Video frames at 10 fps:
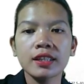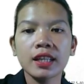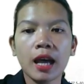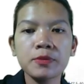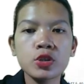
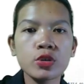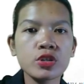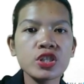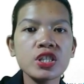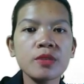
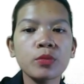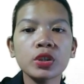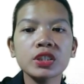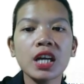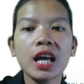captures the
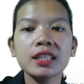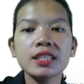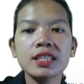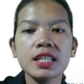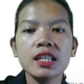
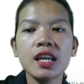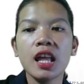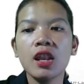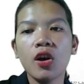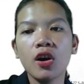mortality
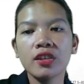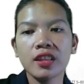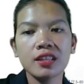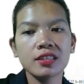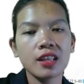along
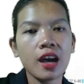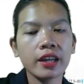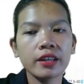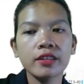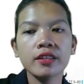the
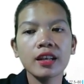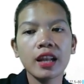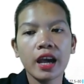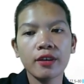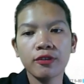entire
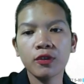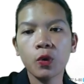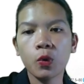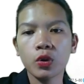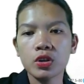life
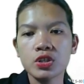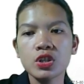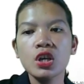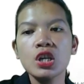course.